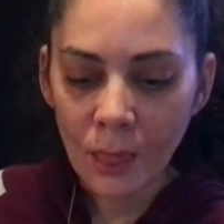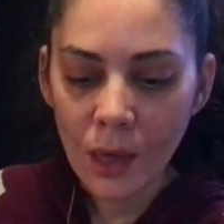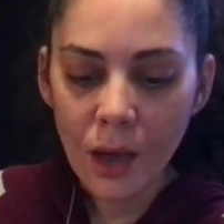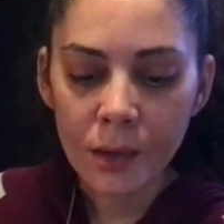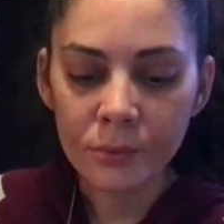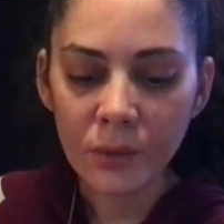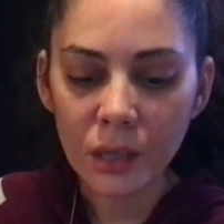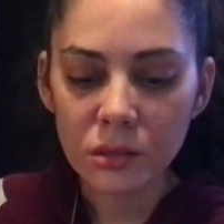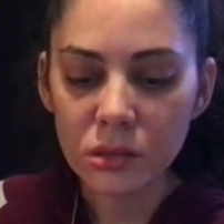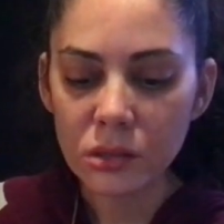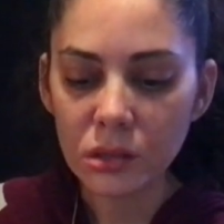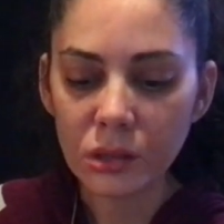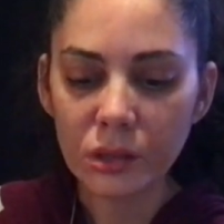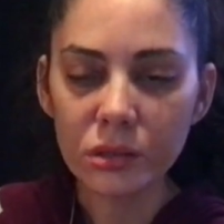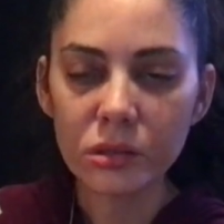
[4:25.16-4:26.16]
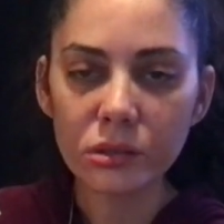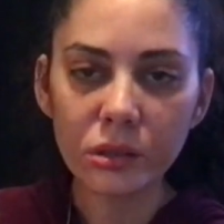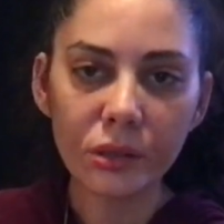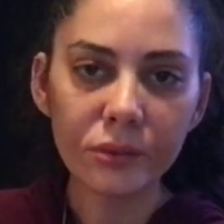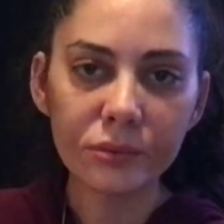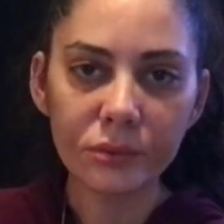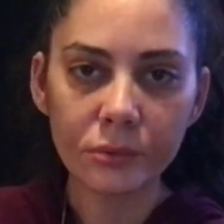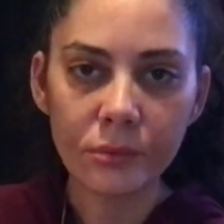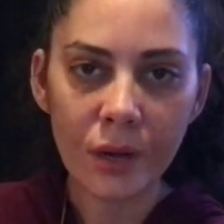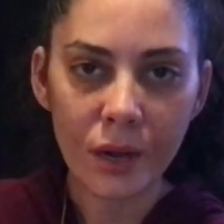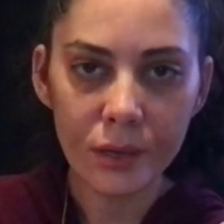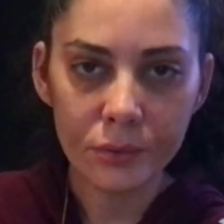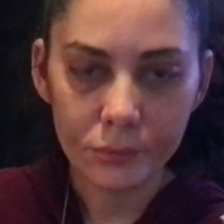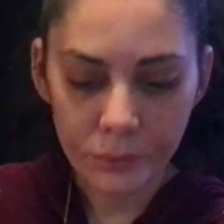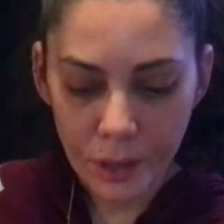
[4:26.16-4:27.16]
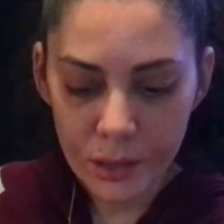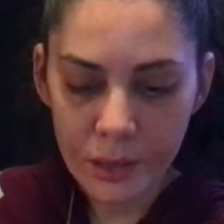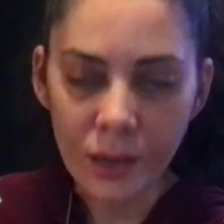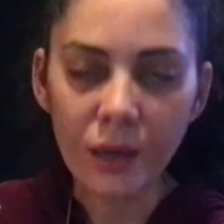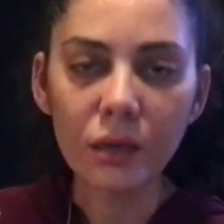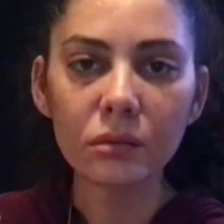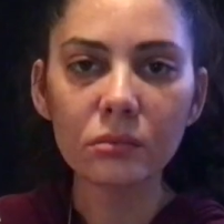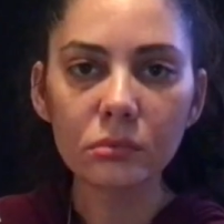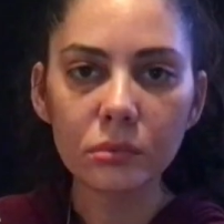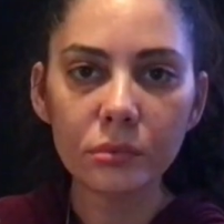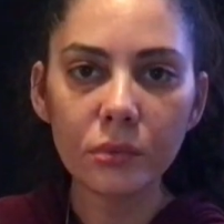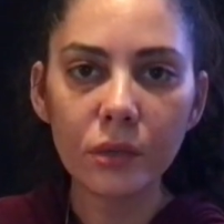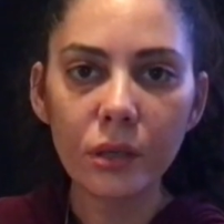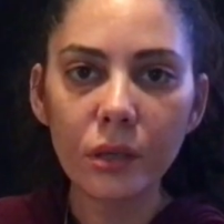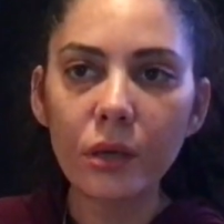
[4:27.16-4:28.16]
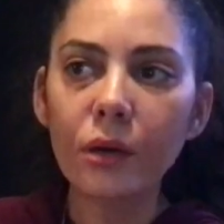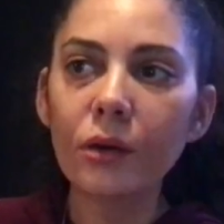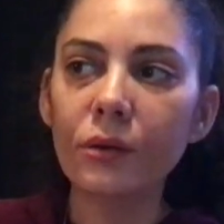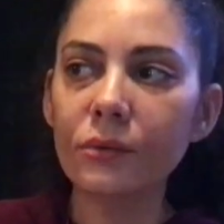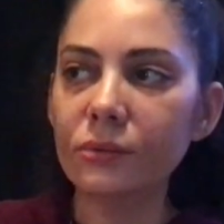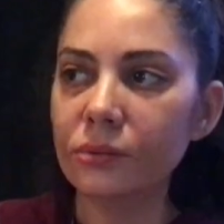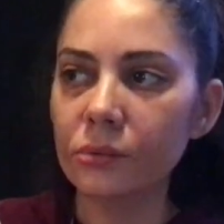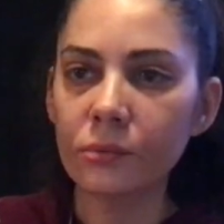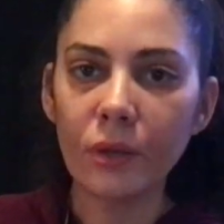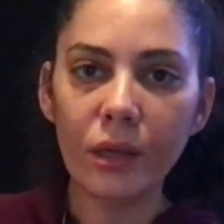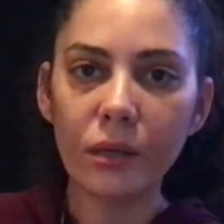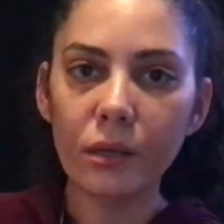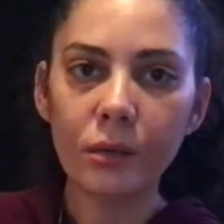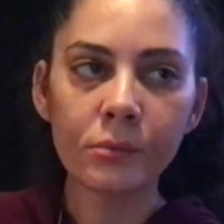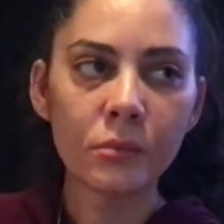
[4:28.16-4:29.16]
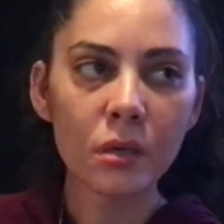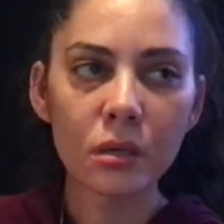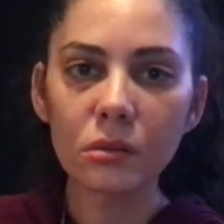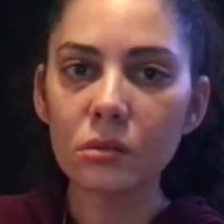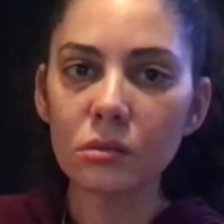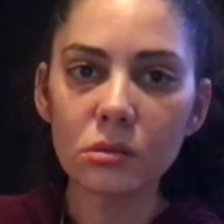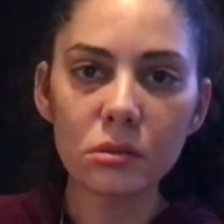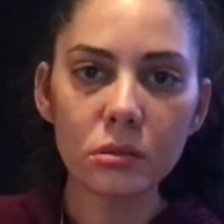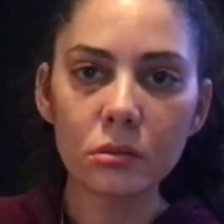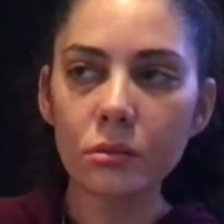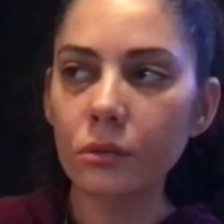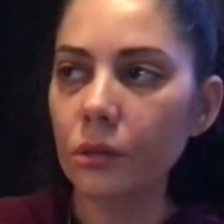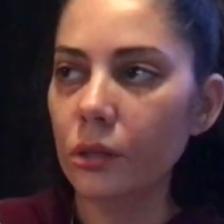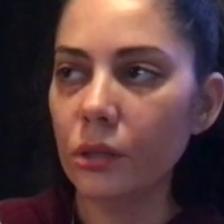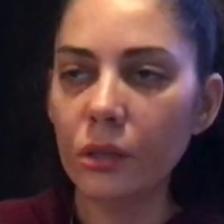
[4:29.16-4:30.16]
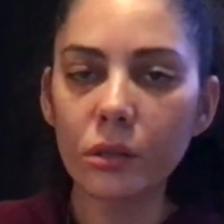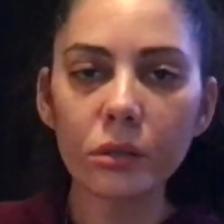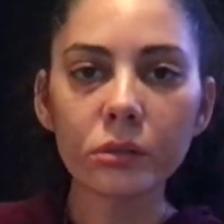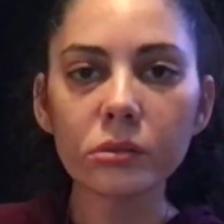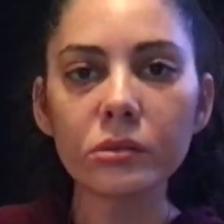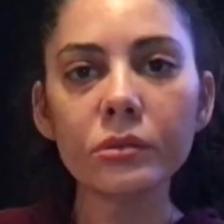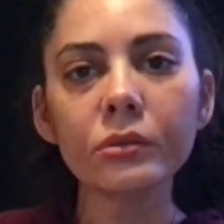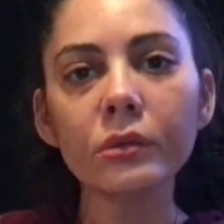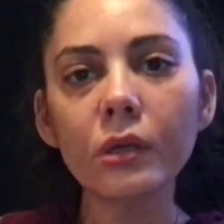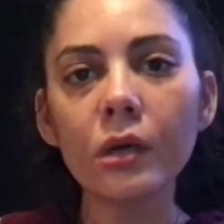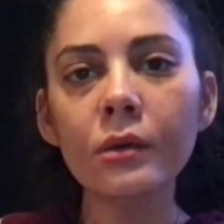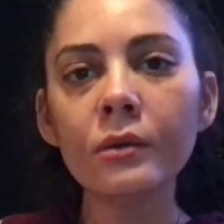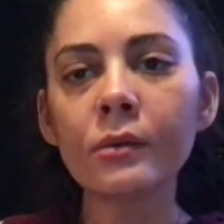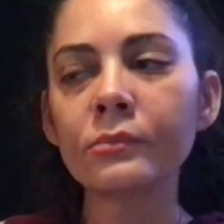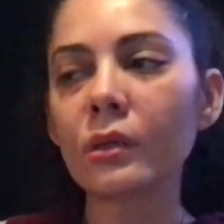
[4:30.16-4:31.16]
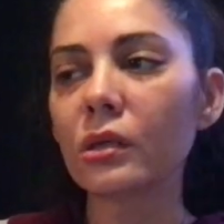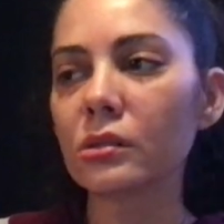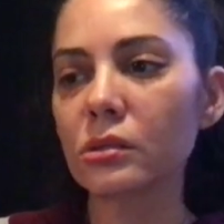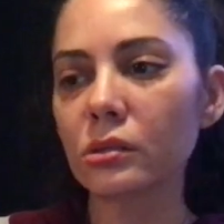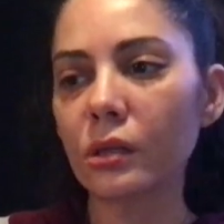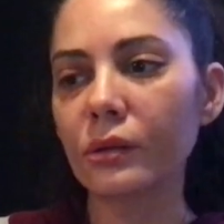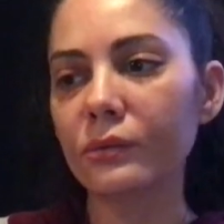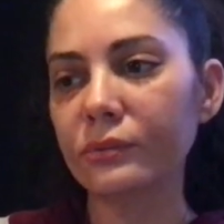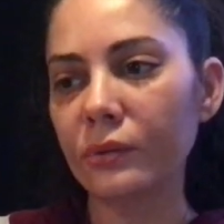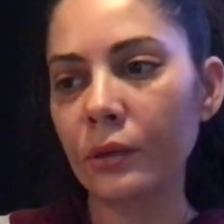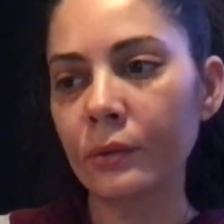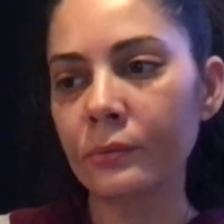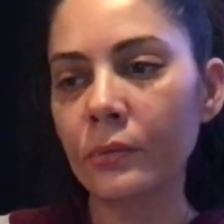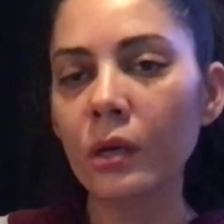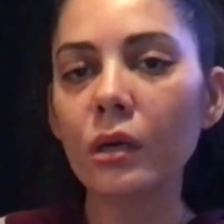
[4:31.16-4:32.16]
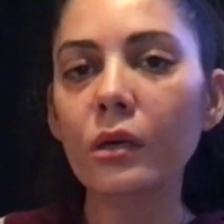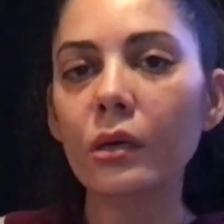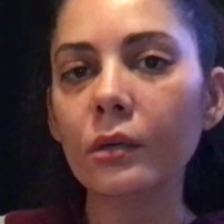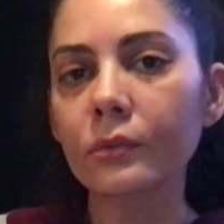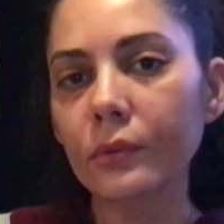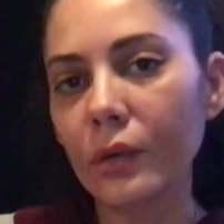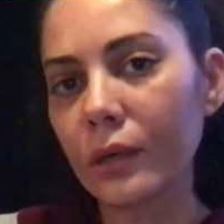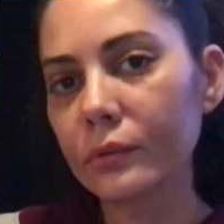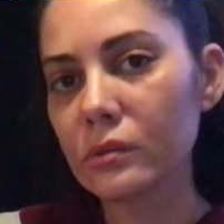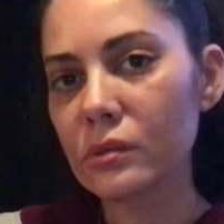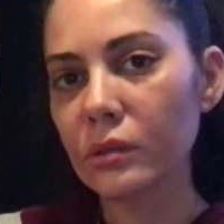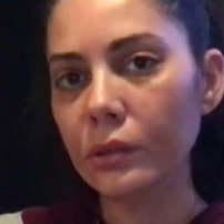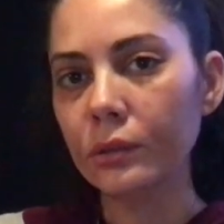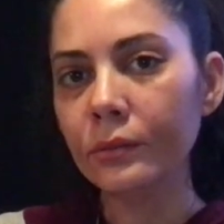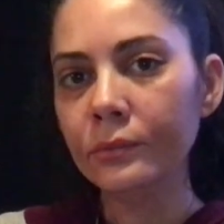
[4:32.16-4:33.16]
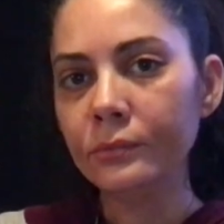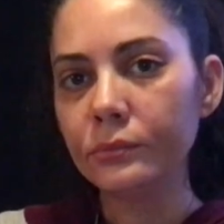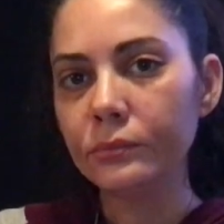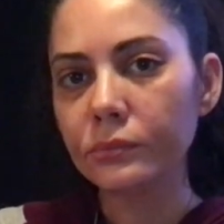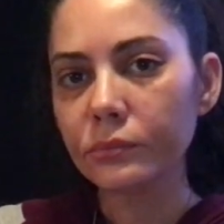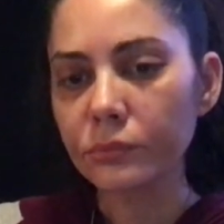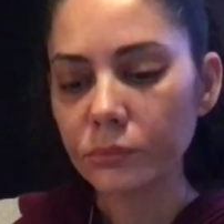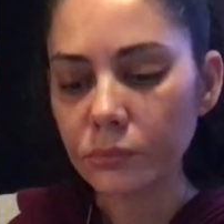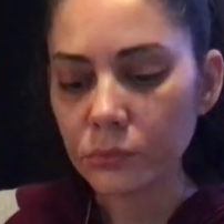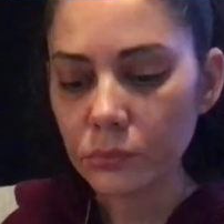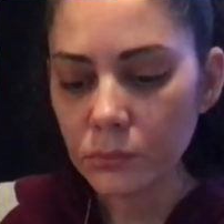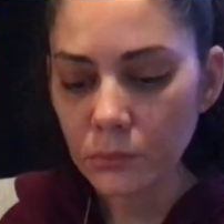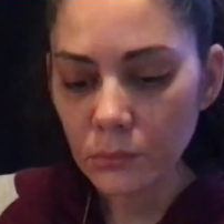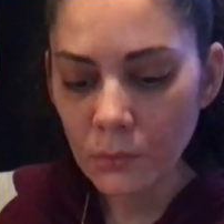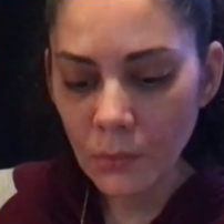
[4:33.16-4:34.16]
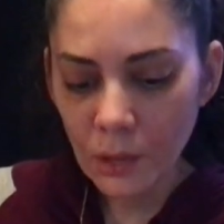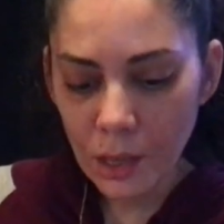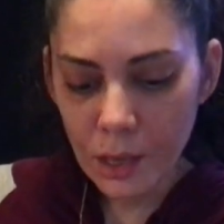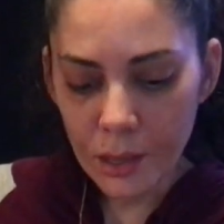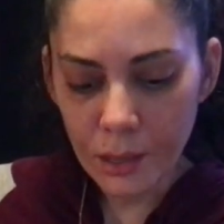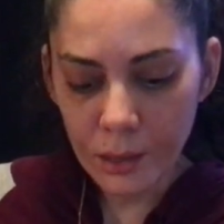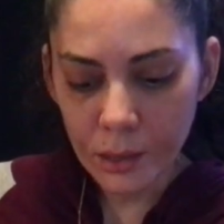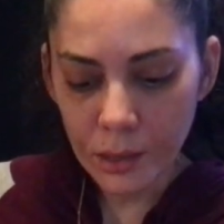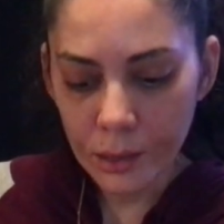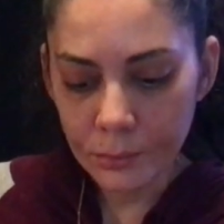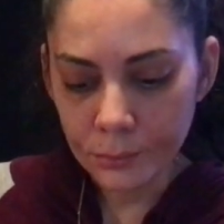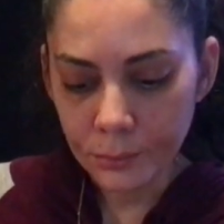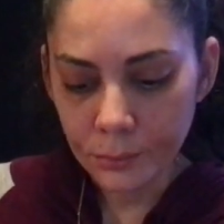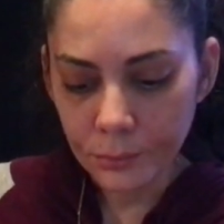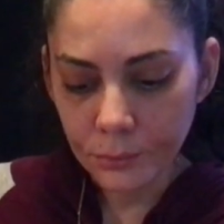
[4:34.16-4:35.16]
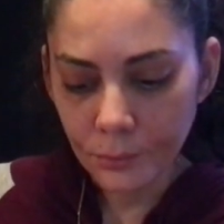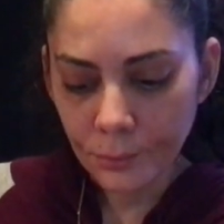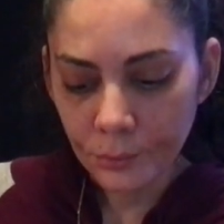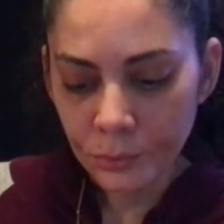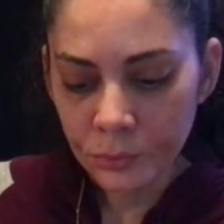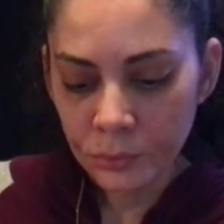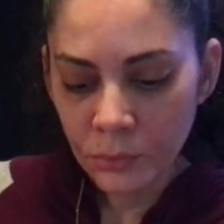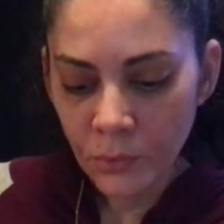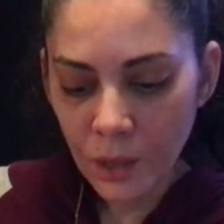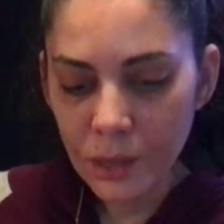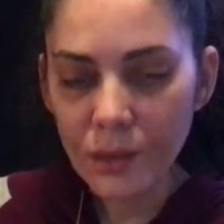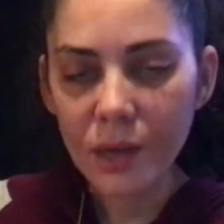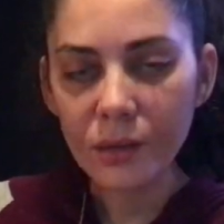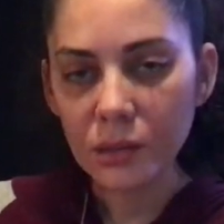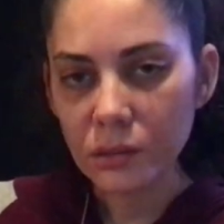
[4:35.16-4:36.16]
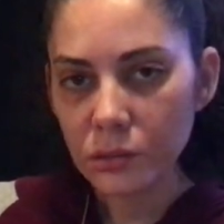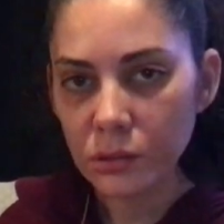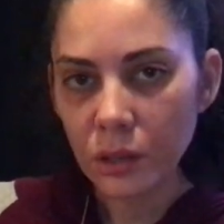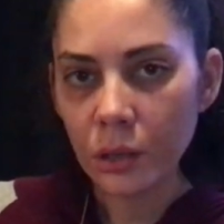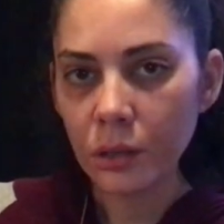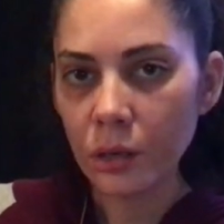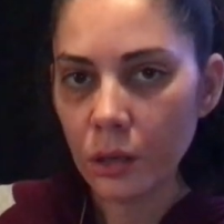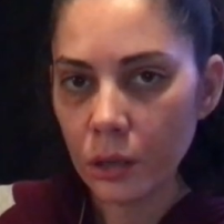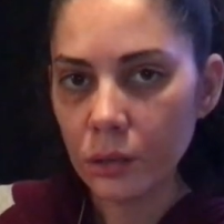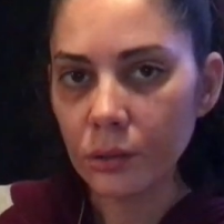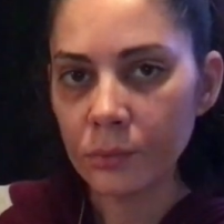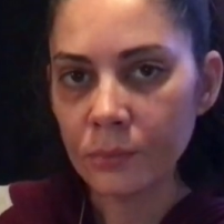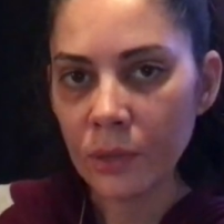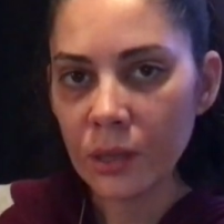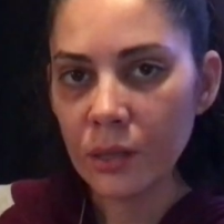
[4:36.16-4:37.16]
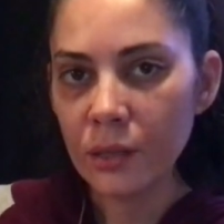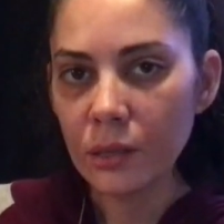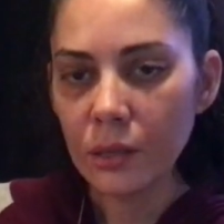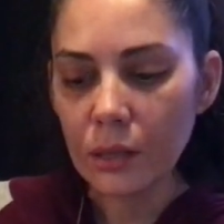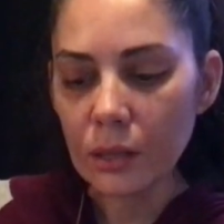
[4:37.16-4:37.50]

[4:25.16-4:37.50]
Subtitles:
I'm not just going to start from right now or from like a month or 2 or a year or 2 ago. I'm going to start from when I was little. And that is hard on me.